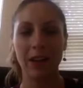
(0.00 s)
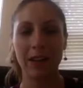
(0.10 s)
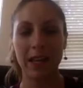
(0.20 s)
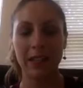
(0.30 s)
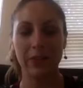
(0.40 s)

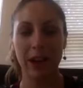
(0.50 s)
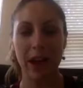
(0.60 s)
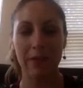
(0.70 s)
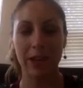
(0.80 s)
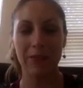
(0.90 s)
Thanks for
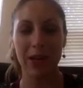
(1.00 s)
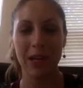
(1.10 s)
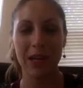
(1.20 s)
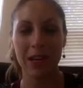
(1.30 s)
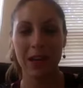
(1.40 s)
having
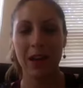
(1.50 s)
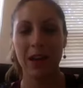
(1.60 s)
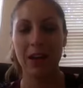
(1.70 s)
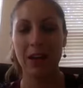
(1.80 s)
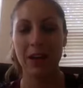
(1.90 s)
me.
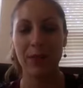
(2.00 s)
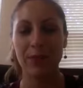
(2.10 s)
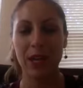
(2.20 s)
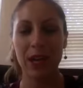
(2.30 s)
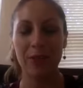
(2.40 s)

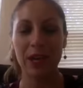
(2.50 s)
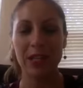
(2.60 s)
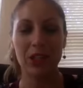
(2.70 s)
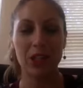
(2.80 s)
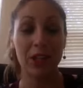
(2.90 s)
Can't wait to
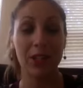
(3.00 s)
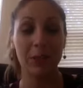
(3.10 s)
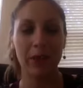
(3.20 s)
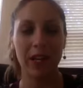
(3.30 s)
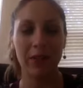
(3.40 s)
share some
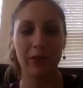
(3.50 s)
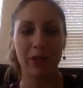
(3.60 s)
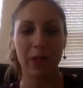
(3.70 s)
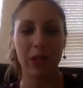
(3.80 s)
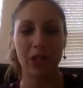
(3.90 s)
great
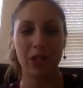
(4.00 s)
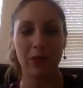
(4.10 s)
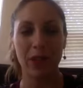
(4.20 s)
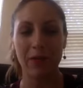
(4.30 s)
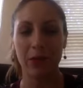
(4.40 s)
information with
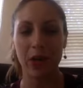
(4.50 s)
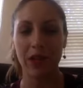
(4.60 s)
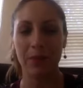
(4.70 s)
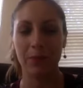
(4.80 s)
everyone.